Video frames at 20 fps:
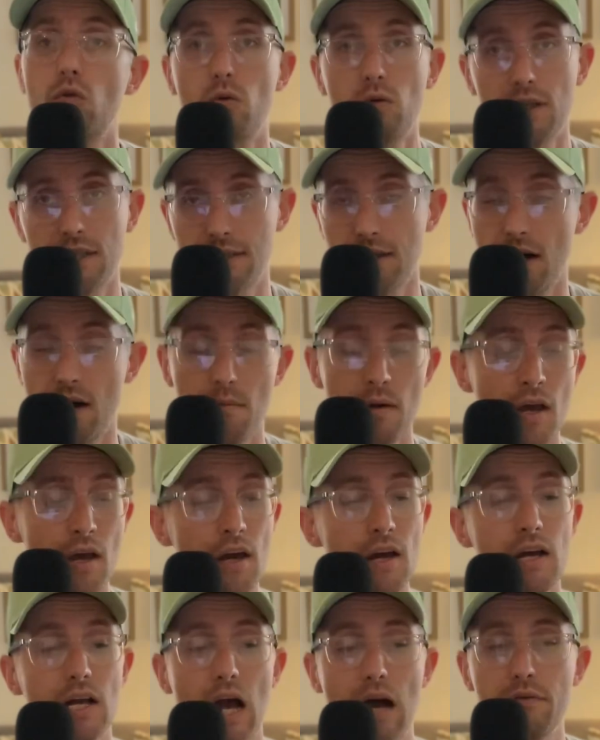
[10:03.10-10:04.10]
the time.
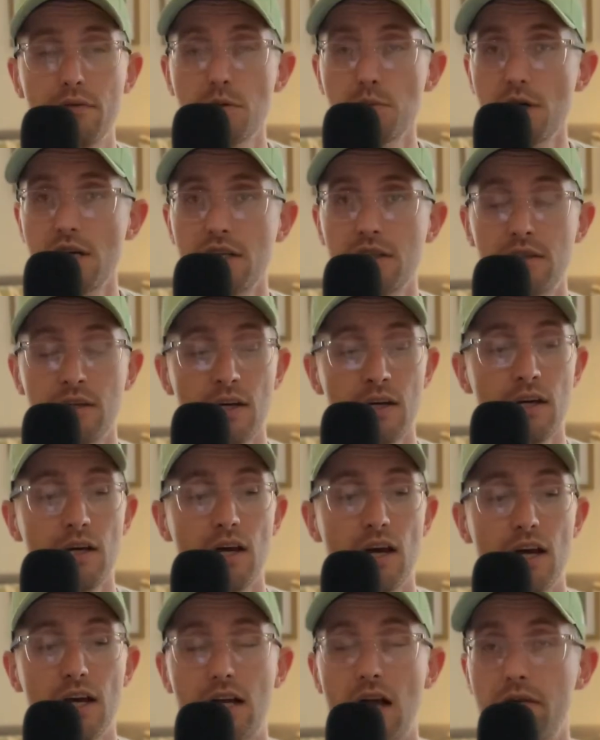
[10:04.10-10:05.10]

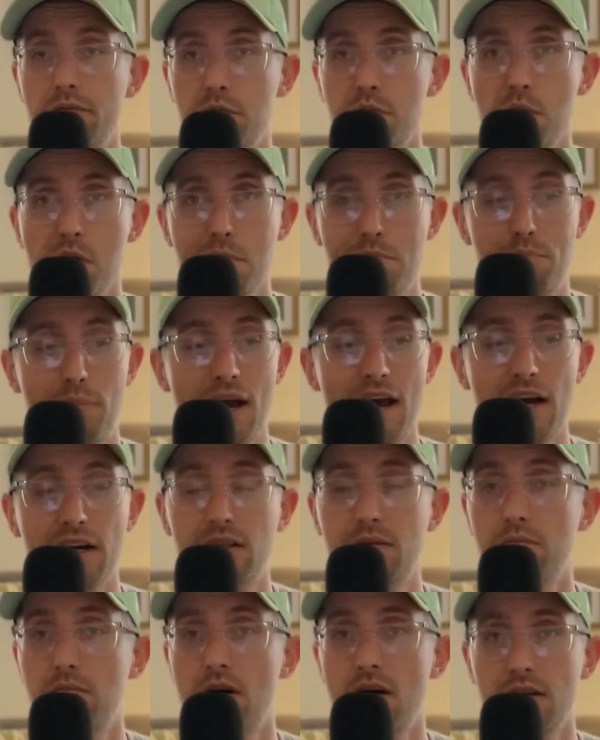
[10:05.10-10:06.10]

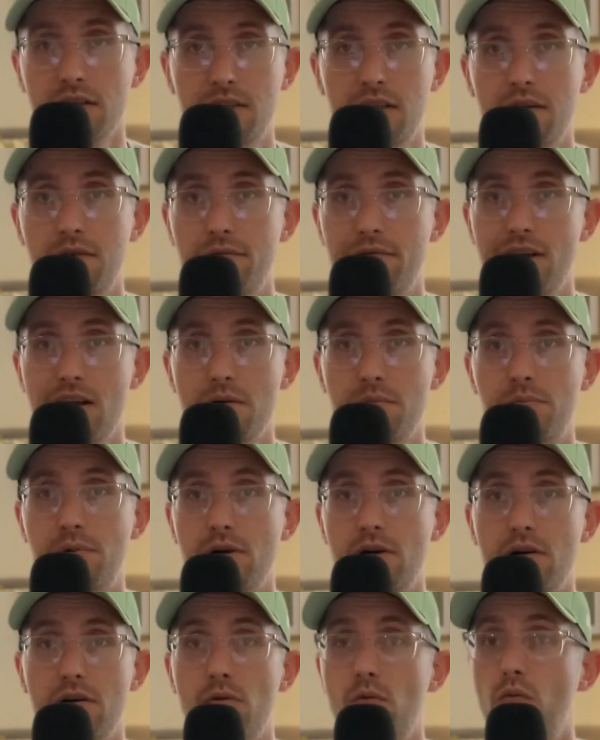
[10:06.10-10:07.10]
Government-backed master
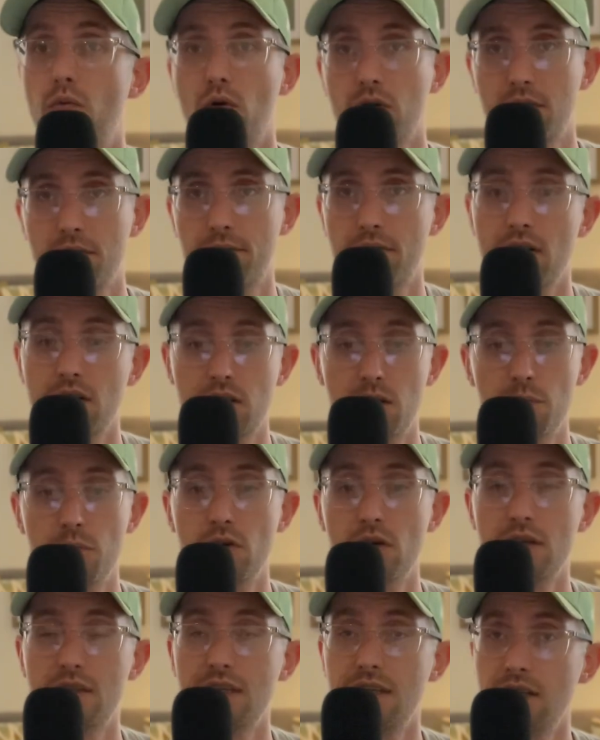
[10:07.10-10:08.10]
developer waterfront
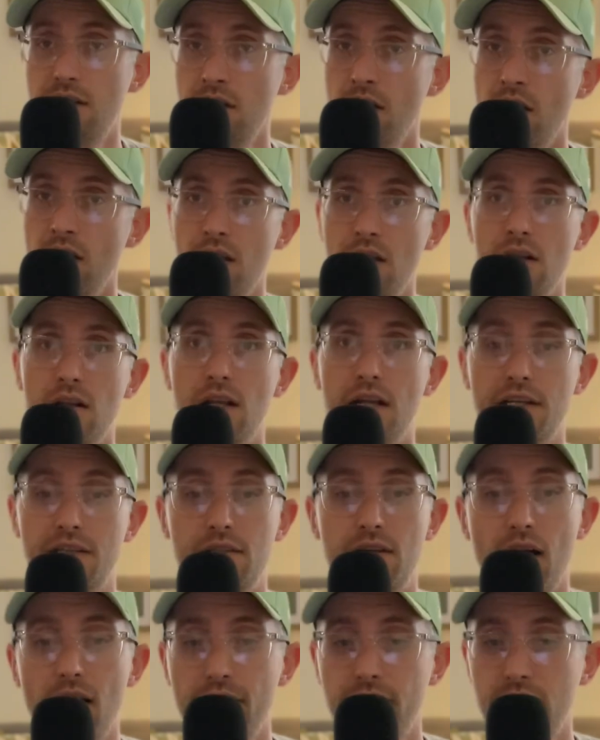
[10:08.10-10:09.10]
community. Let's
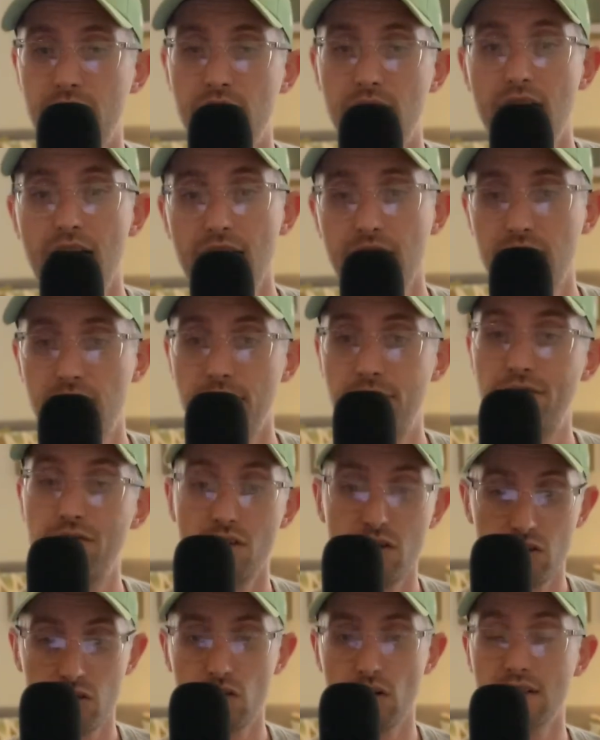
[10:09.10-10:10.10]
dive into that. The
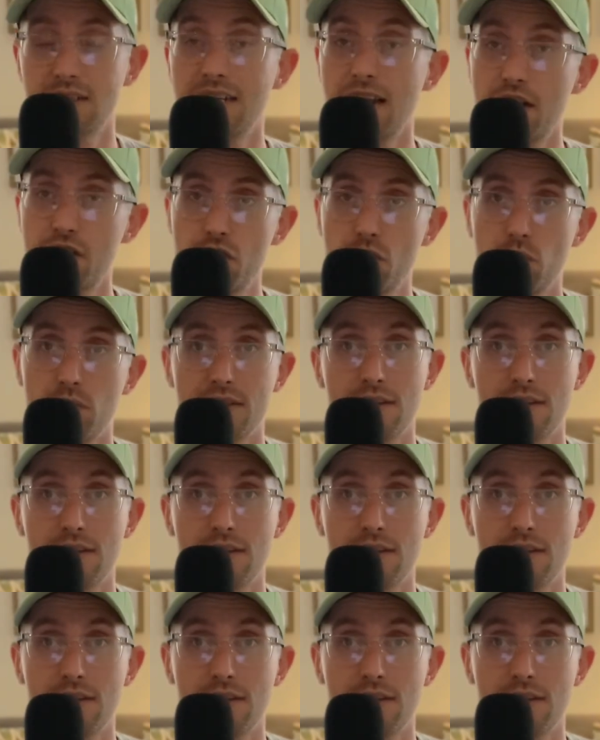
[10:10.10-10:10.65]
first transaction was a